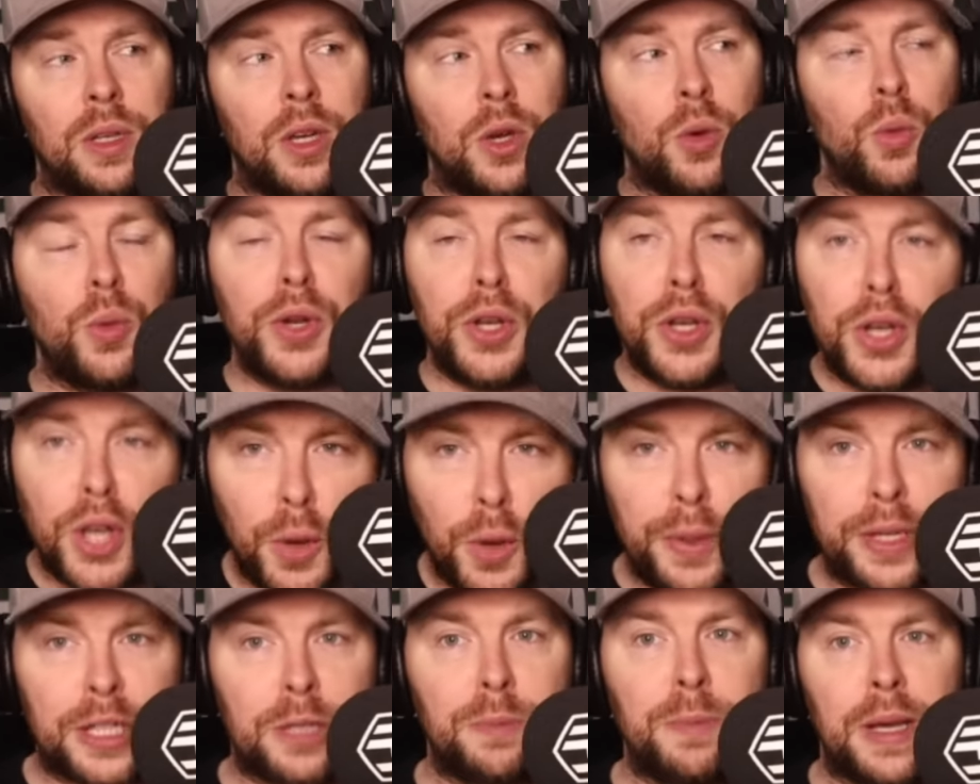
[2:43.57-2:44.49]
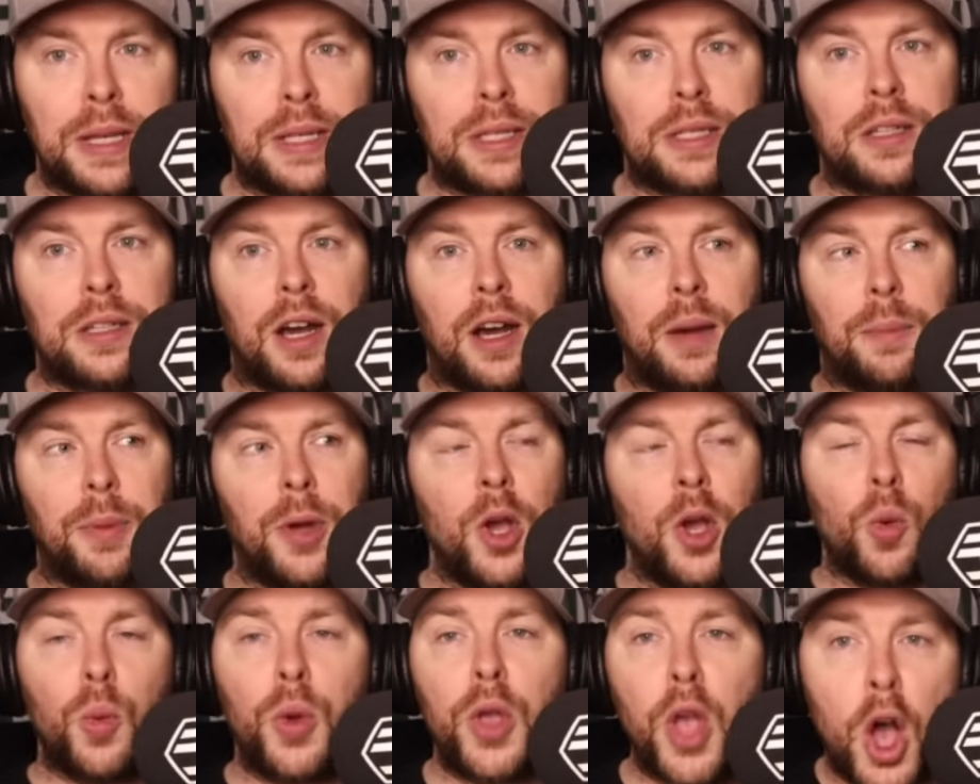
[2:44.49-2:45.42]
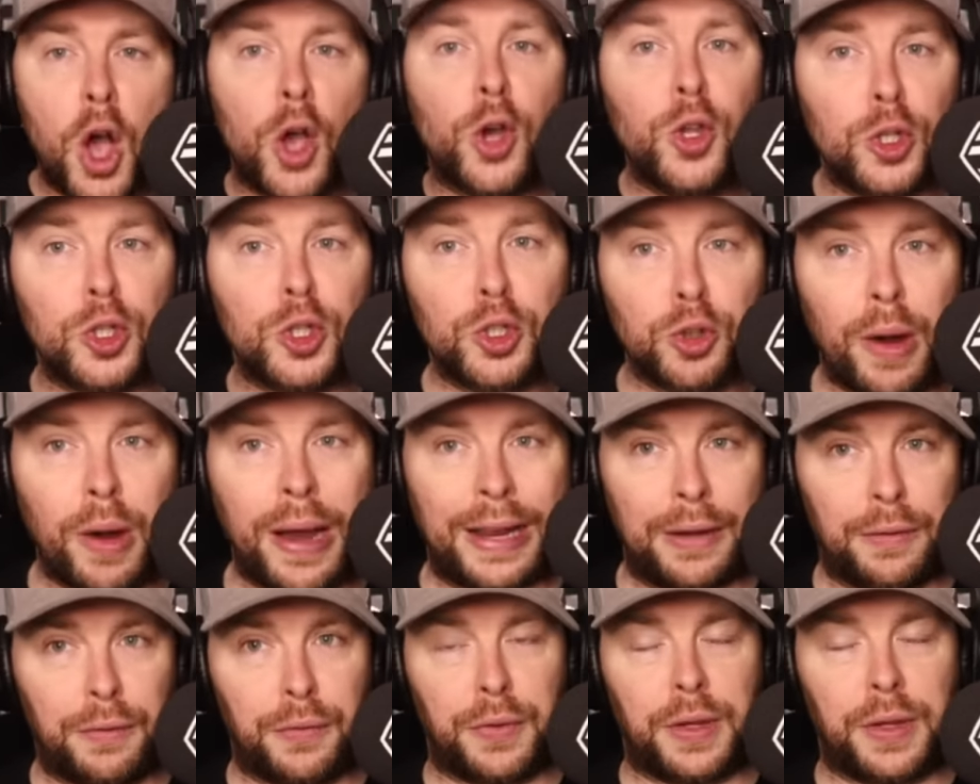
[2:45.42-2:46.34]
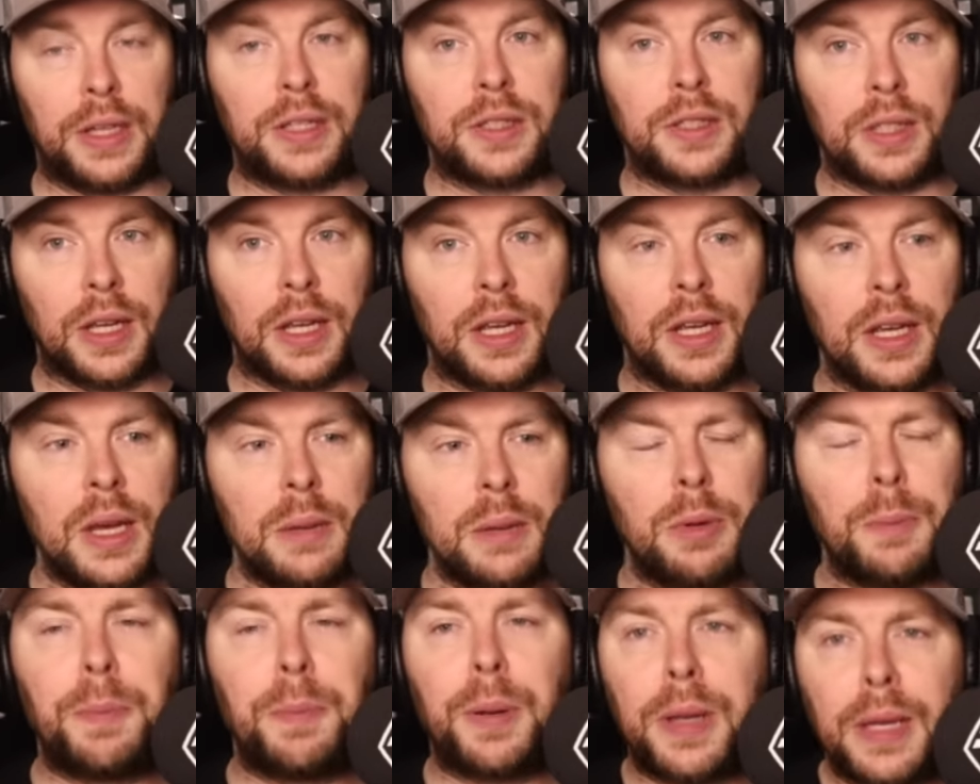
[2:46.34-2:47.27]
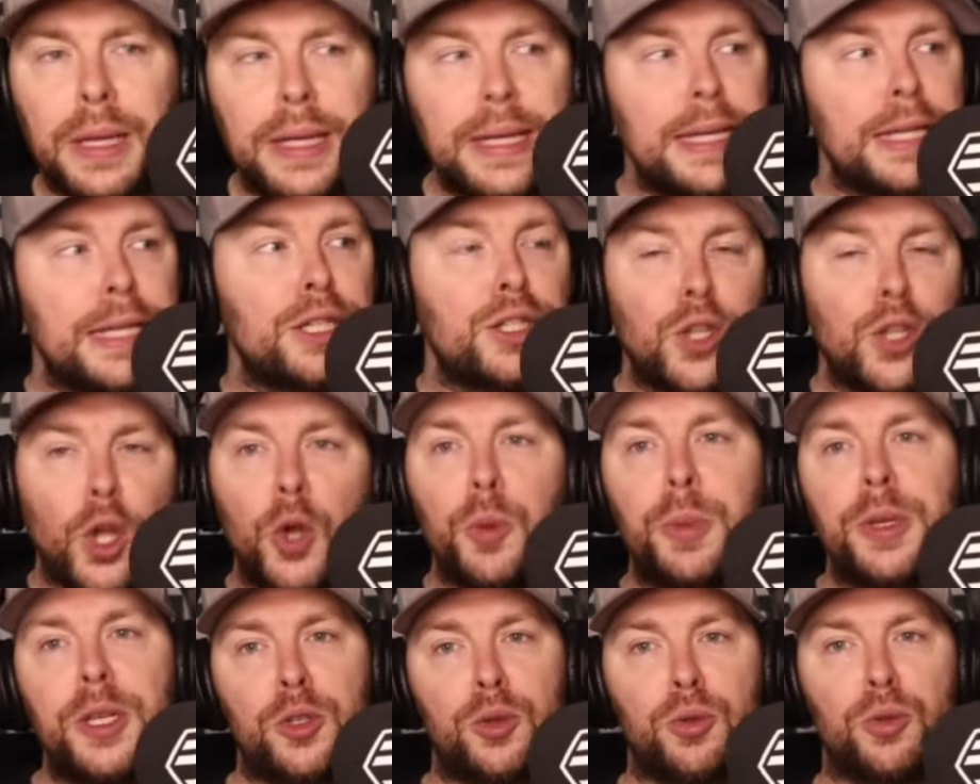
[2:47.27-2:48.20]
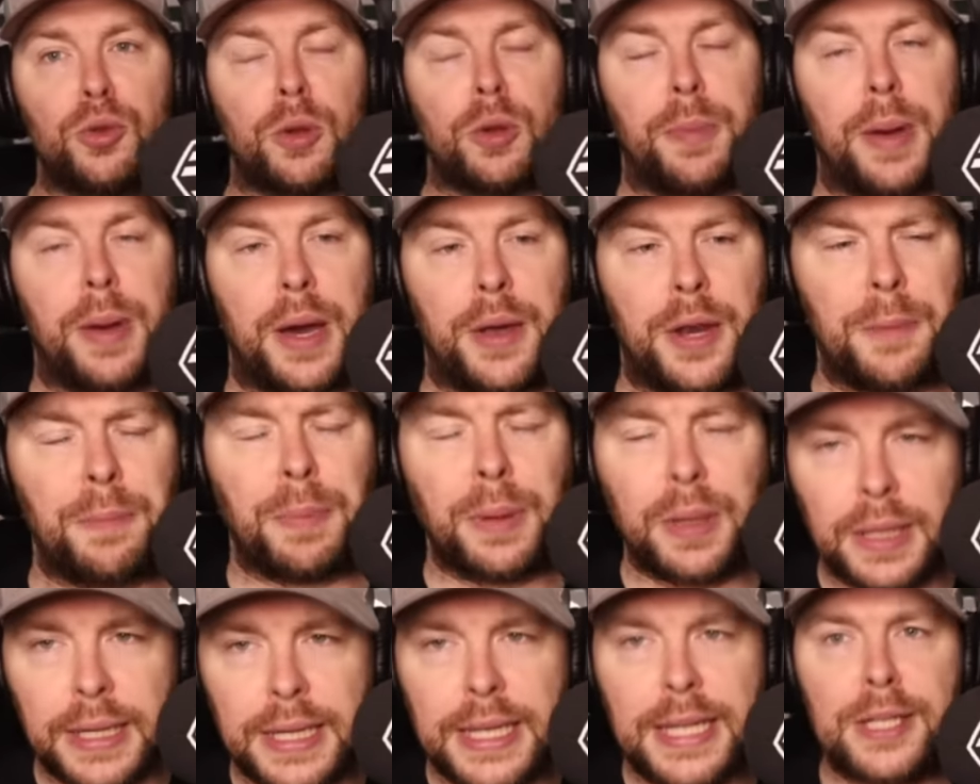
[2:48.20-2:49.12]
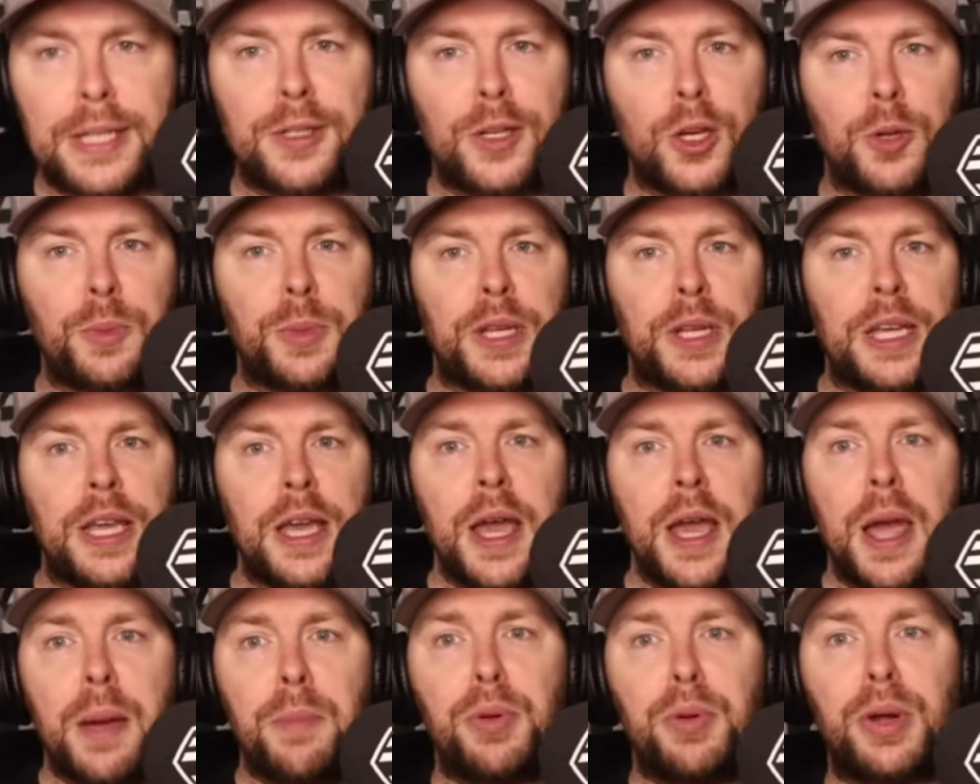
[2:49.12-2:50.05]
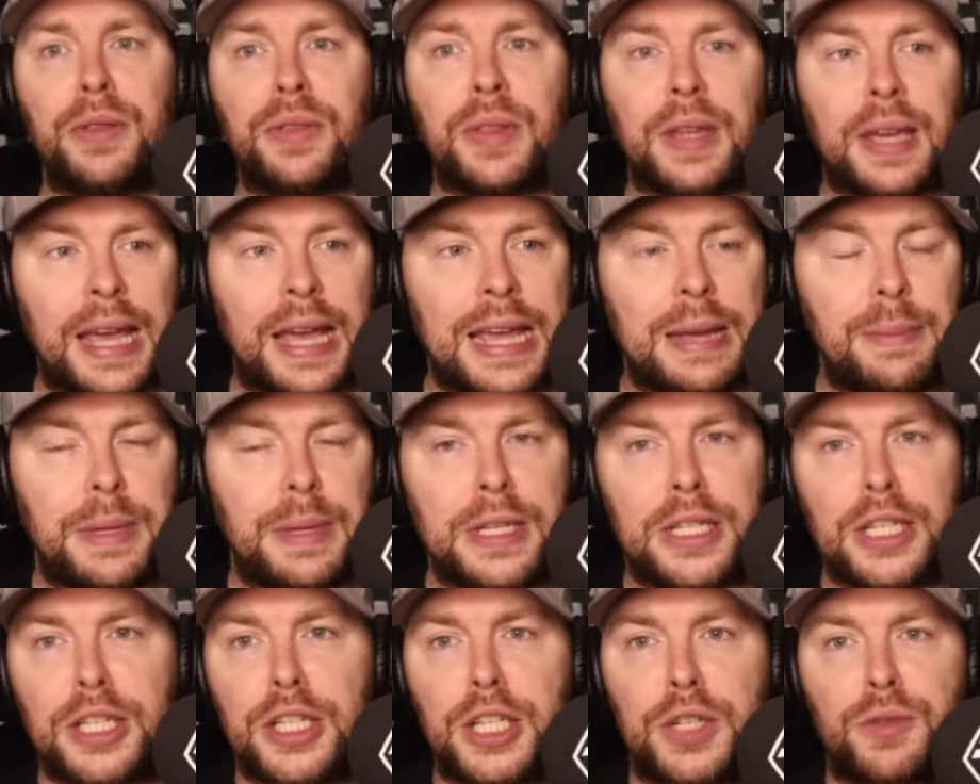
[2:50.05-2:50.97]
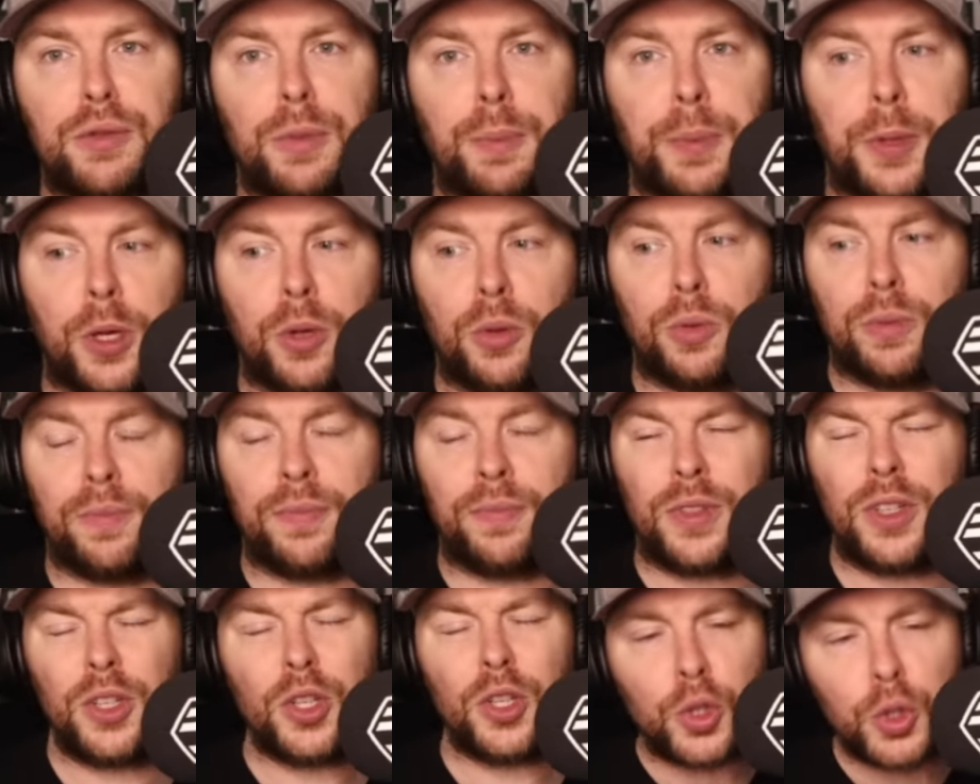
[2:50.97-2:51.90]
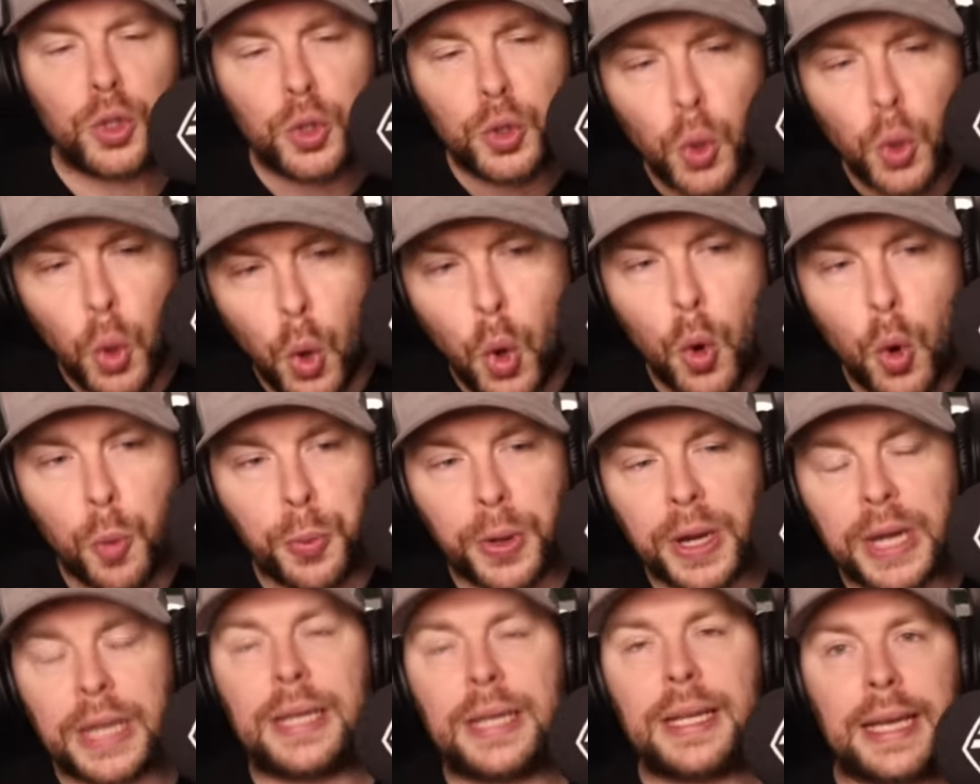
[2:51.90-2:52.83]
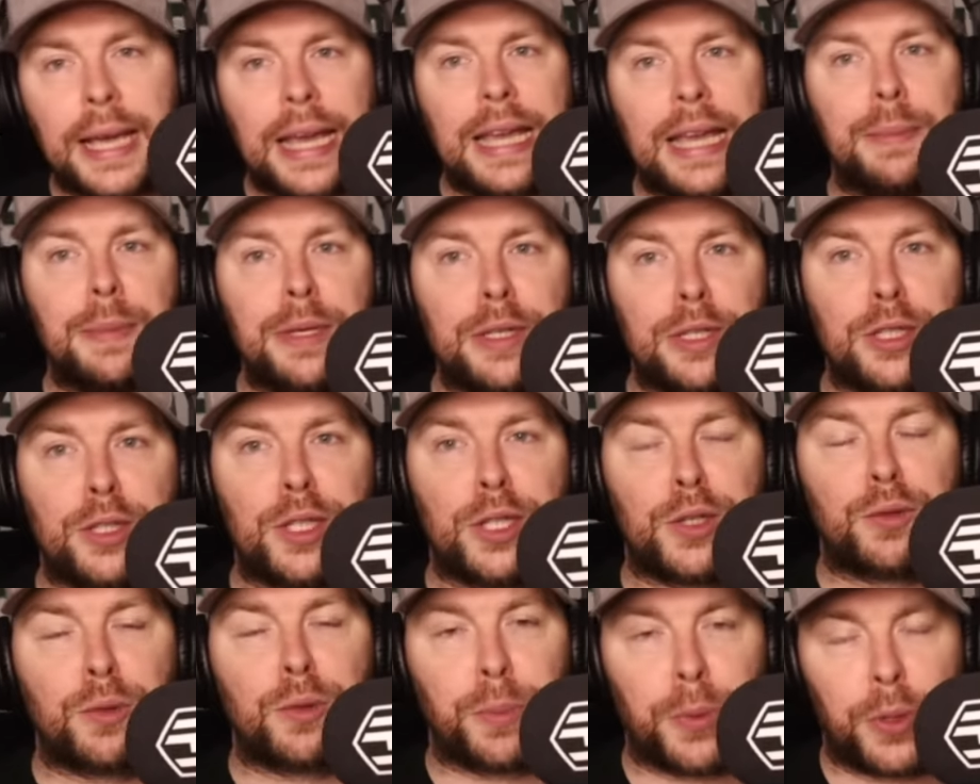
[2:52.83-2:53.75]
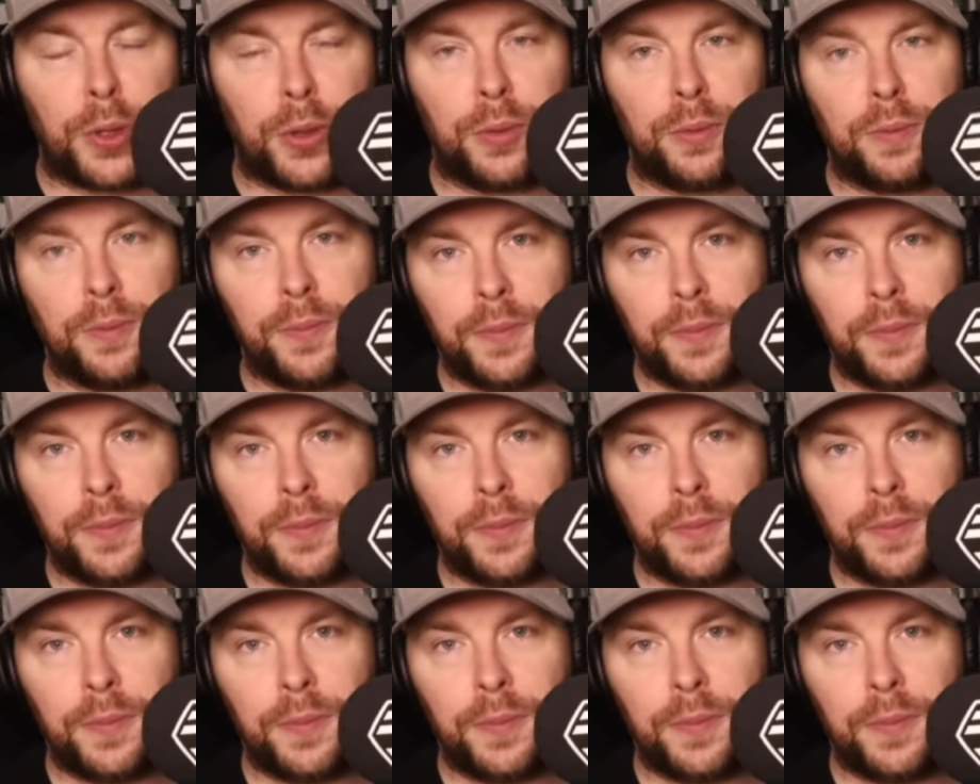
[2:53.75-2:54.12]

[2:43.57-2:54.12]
We know it's messed up. We are going to try and fix it. But please, nobody talk about it. Please, nobody bring the game into disrepute. You're bringing the game into disrepute.